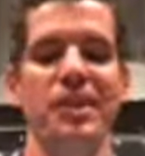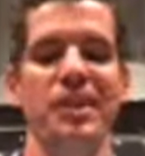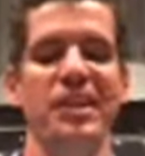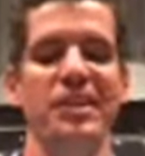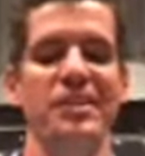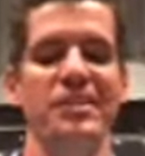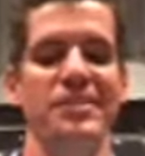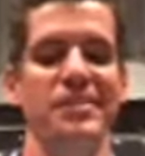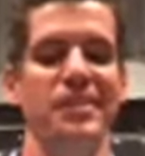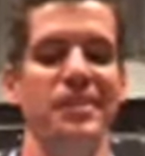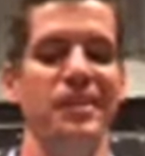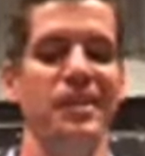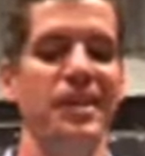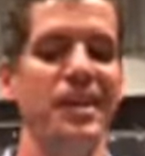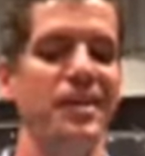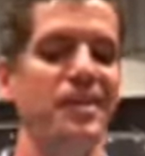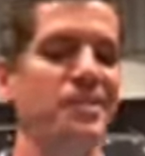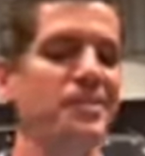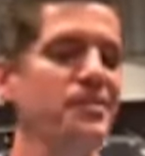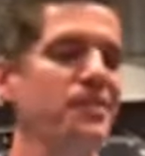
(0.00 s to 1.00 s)
Let us
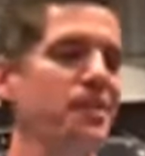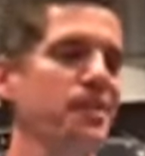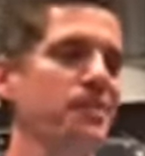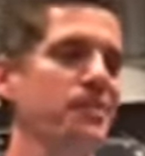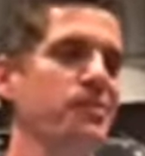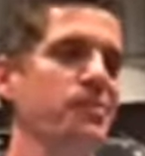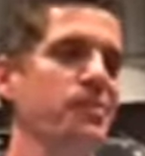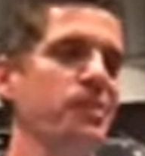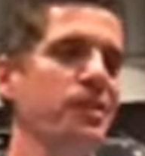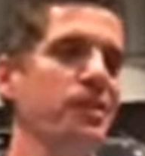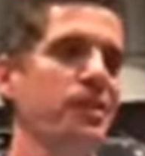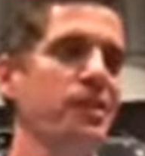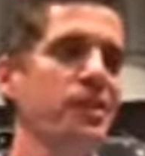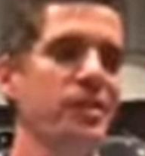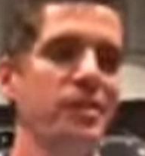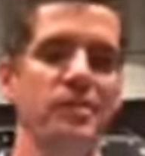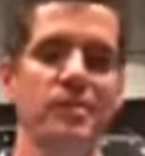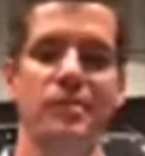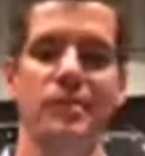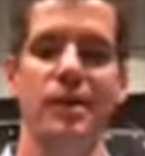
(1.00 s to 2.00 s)
delight ourselves with
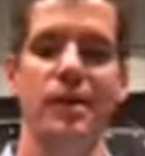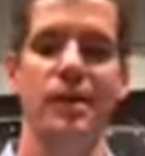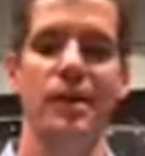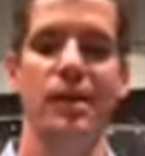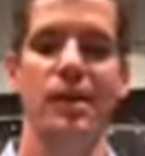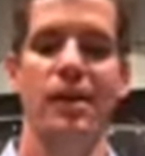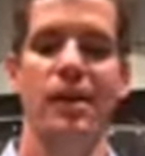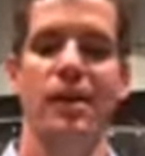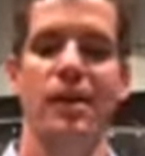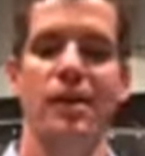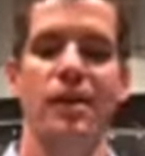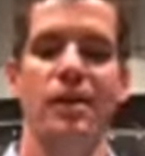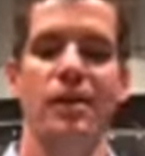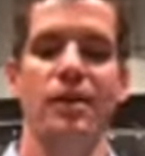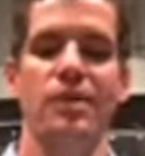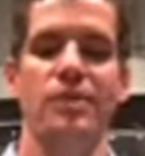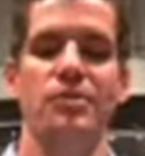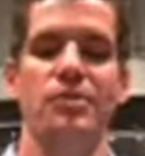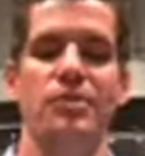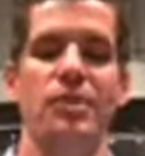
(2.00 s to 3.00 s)
love.
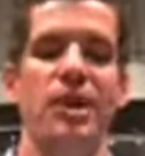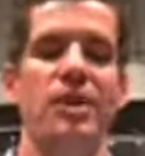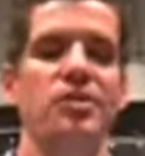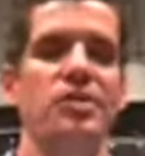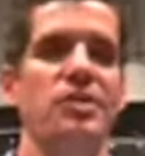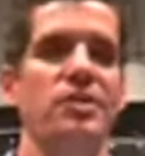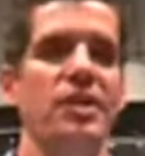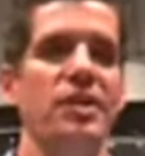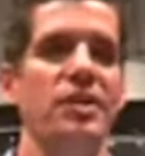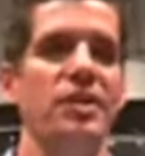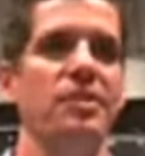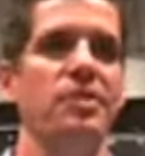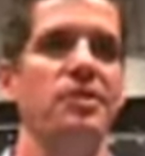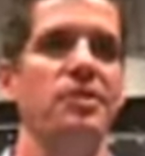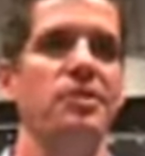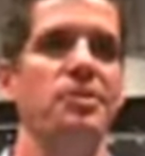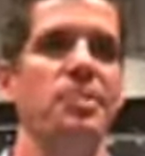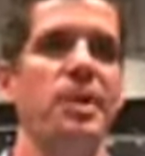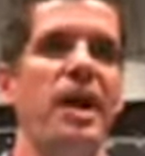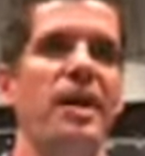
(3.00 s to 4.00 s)
So now she's getting to
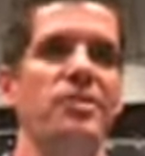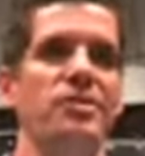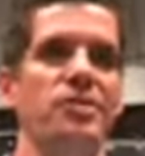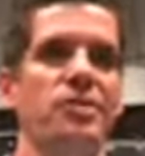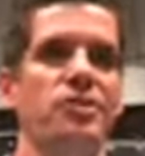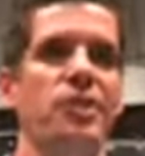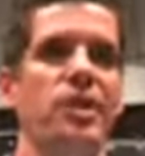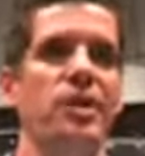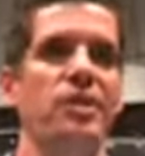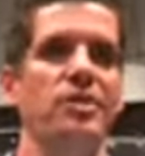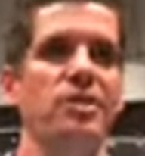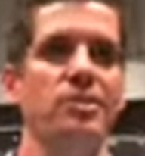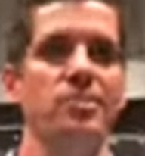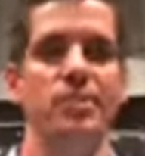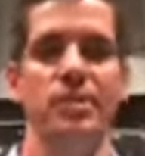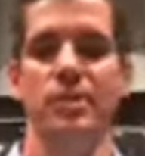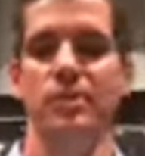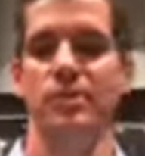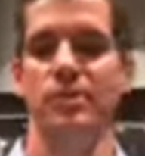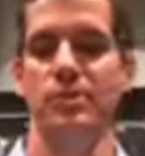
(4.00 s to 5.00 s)
this passion, trying to
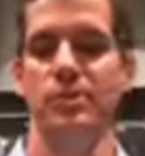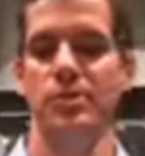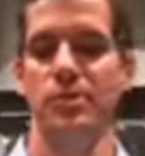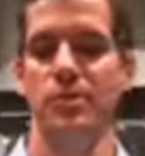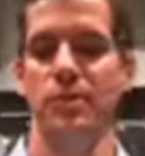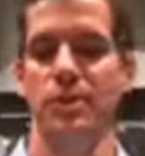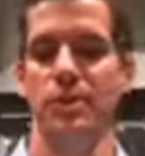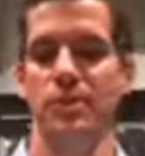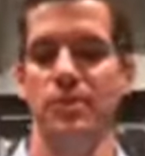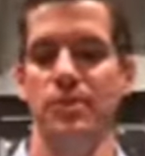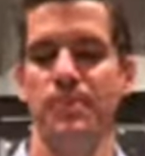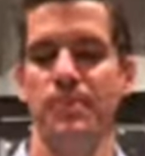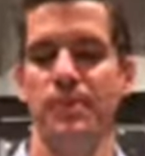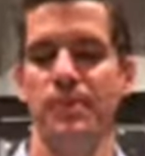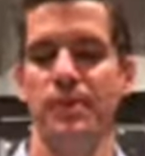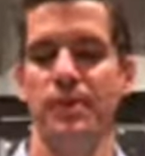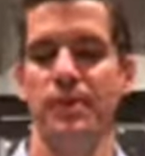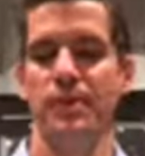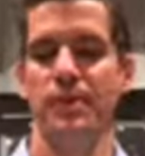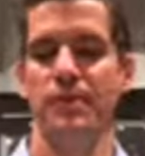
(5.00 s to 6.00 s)
appeal to his,
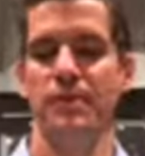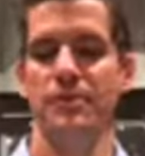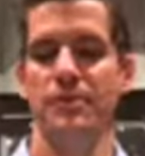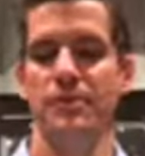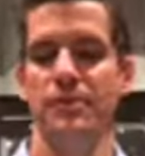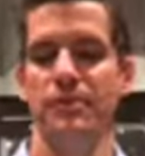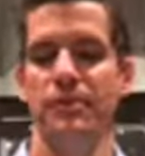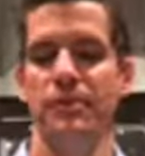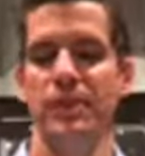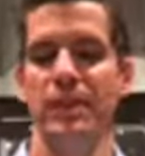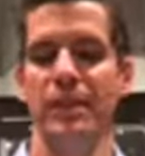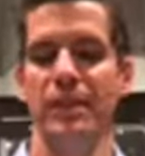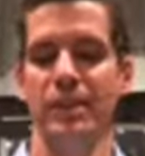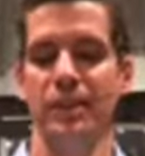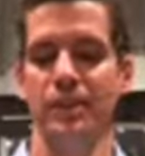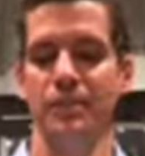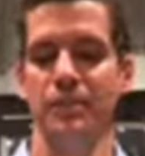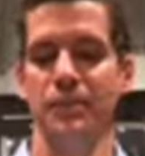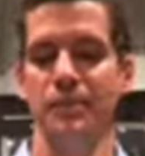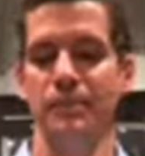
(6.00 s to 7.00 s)
his
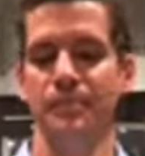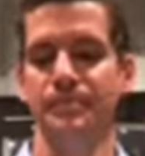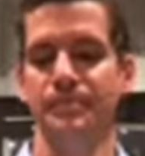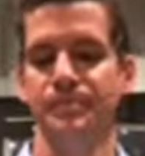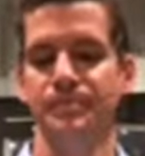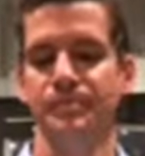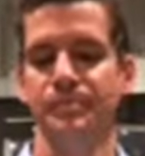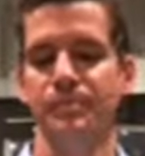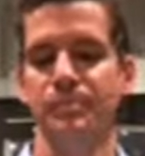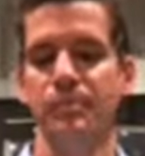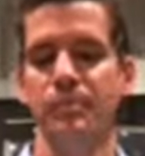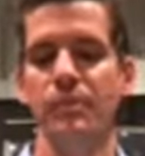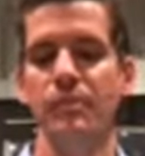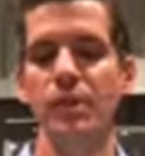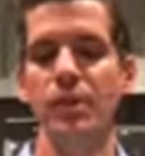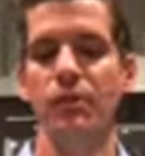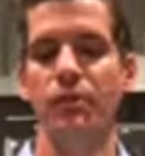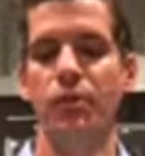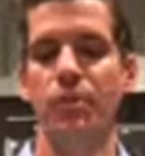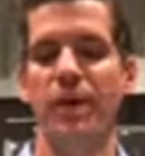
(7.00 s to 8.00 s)
feelings.
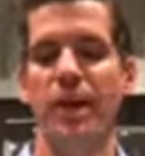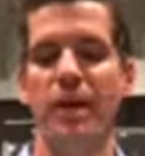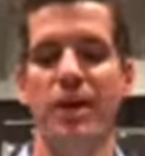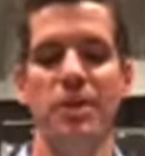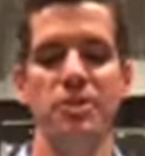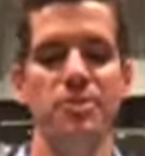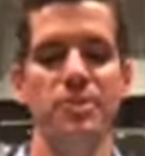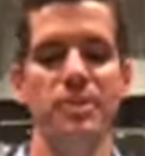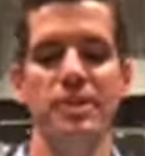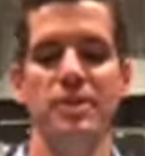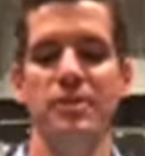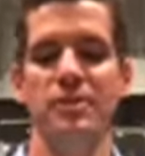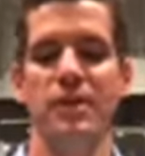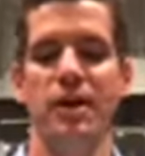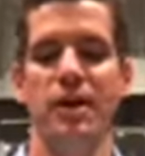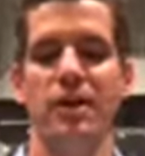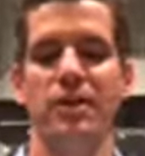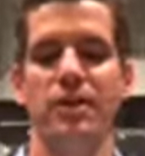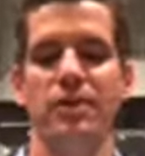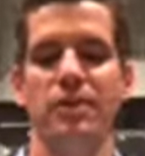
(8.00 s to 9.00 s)
For my husband is
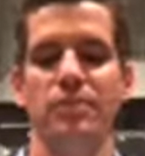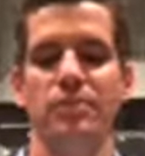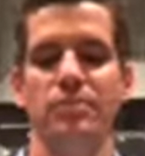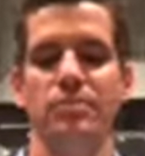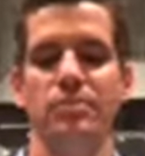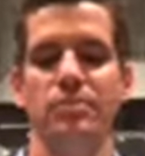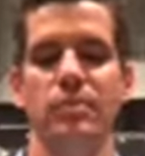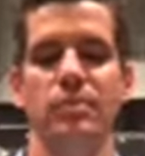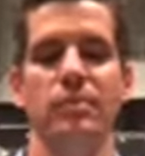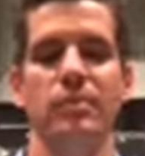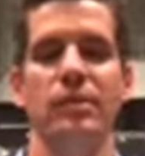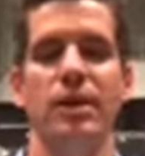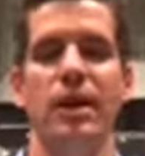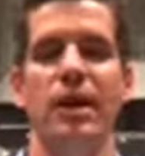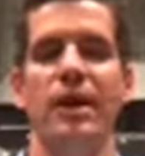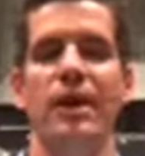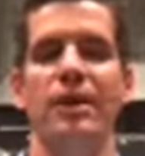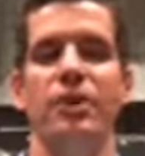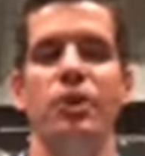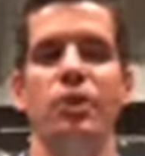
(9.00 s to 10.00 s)
not home,
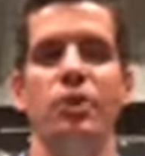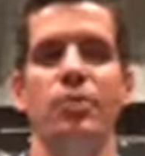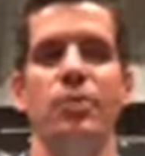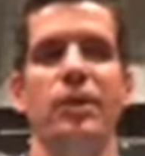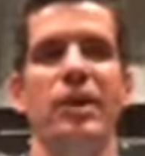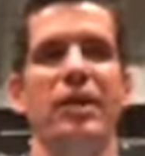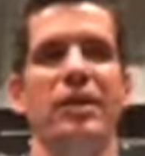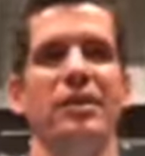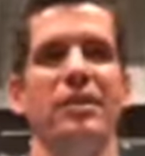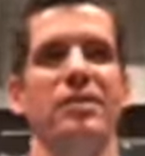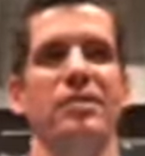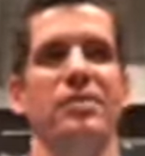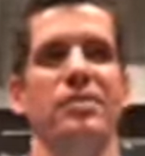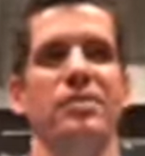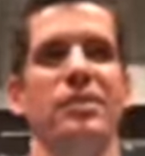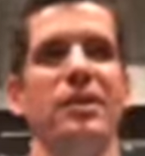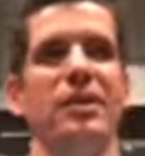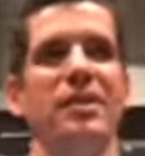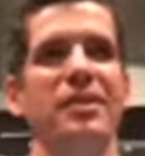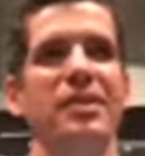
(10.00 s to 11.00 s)
not at home. Wait,
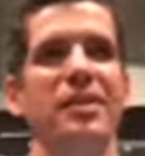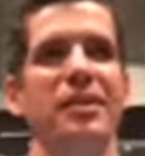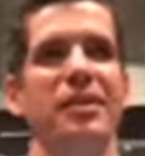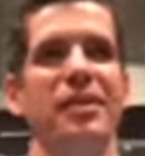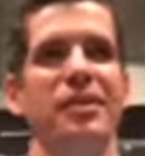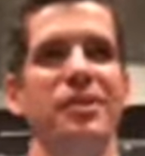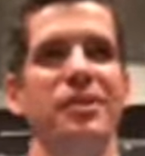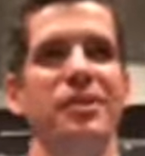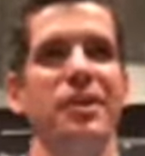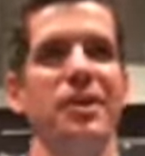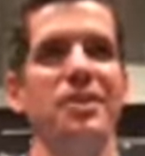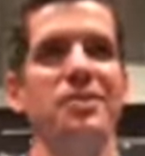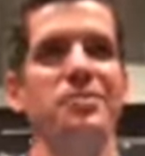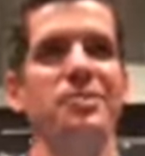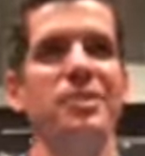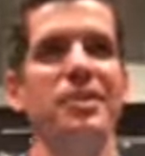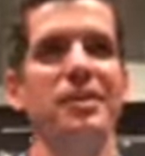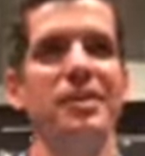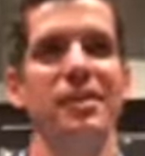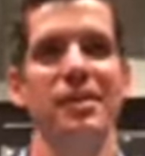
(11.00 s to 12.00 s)
what? Your
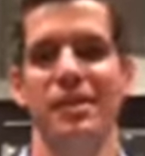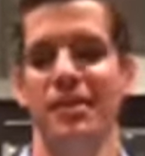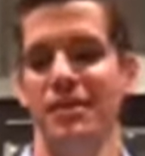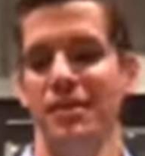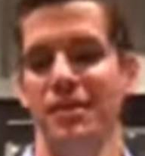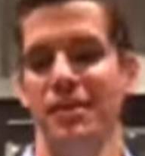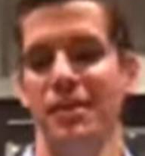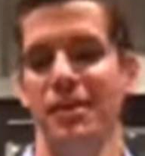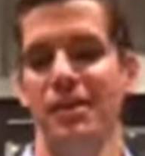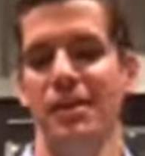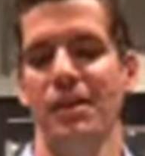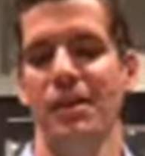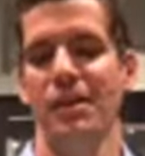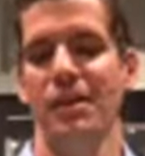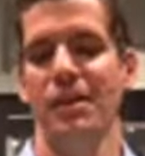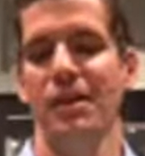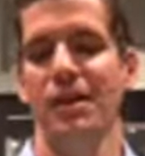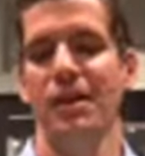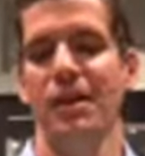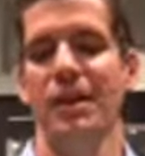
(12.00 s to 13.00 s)
husband?
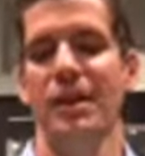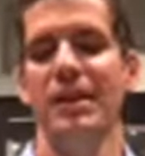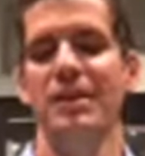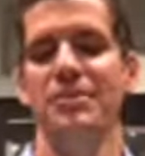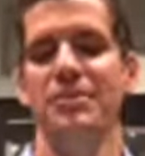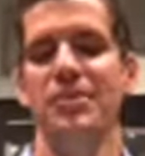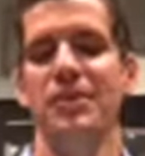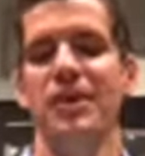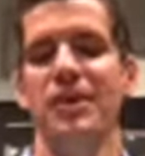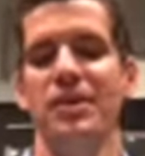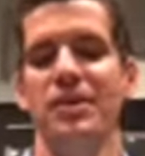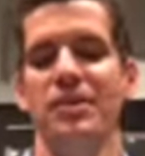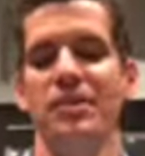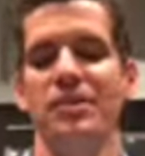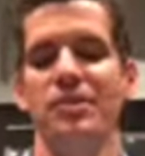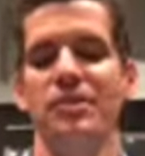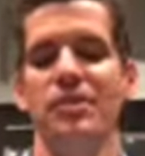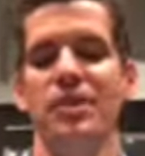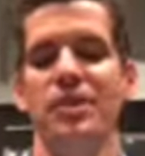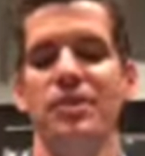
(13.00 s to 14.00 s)
He has gone on
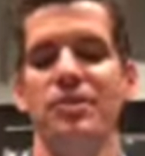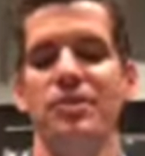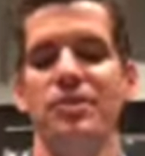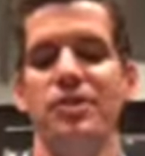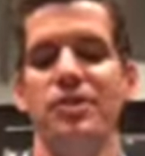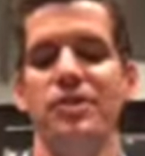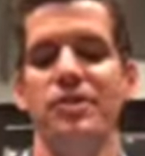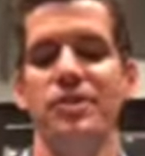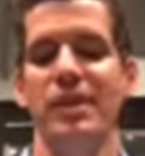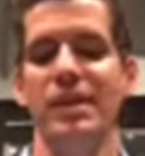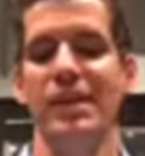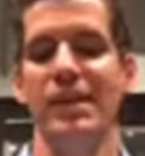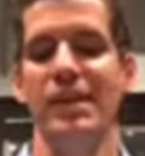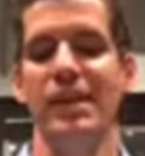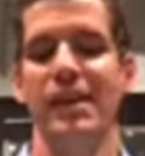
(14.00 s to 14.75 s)
a long journey.